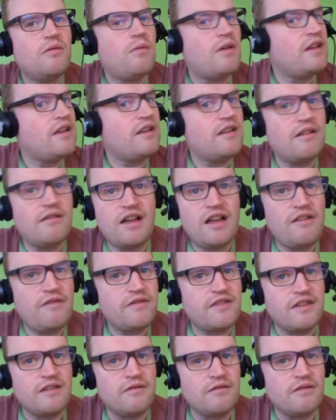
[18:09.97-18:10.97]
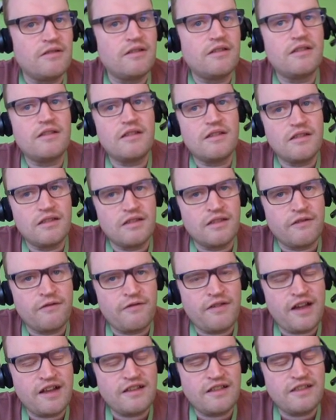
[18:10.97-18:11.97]
Well, you don't have to. The
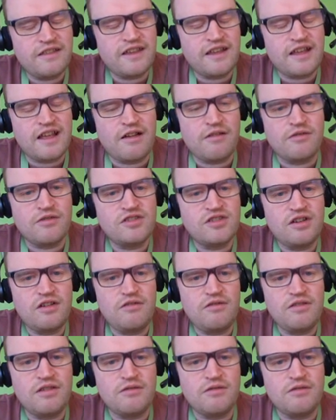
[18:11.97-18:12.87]
final thing I will show